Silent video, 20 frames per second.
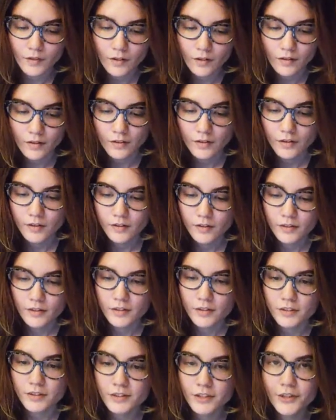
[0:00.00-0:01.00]
of.
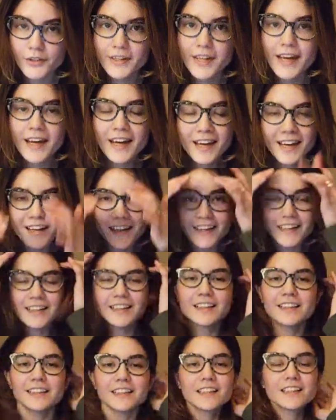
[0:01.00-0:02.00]
So
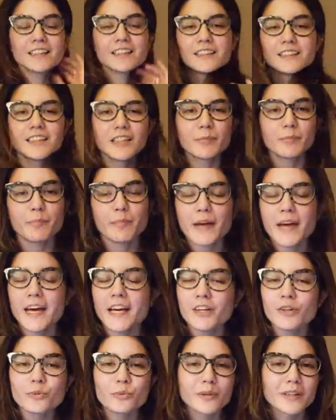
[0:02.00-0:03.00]
yeah, sit
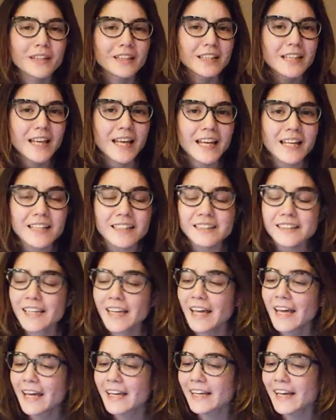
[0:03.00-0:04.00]
back, relax,
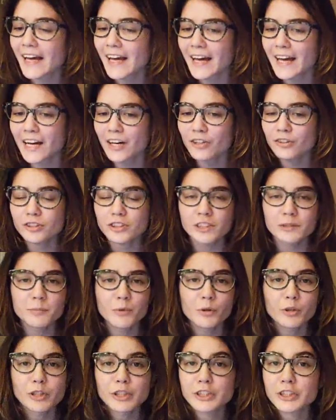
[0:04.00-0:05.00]
hang out,
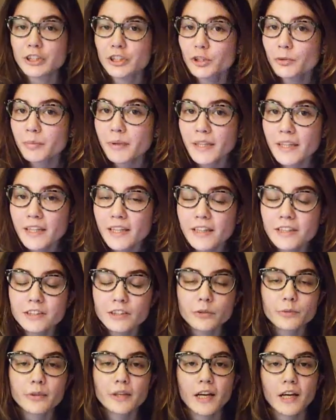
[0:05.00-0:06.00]
smoke a doobie,
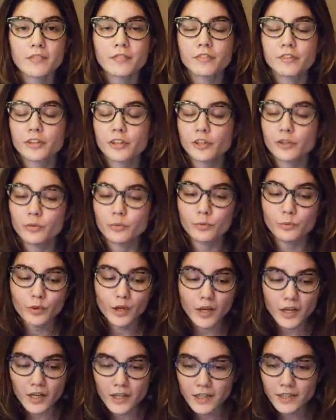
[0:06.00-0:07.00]
do whatever you
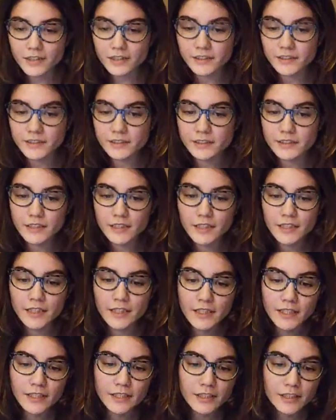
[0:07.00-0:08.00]
want
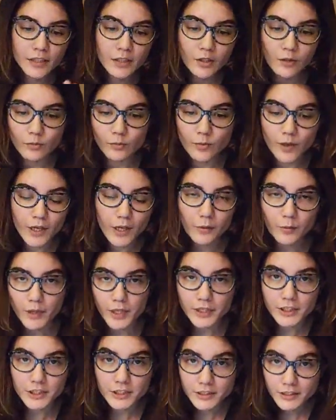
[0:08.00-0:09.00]
while
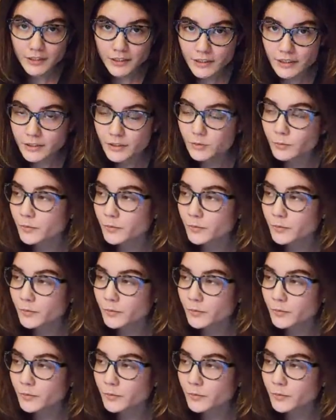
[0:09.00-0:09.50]
watching this,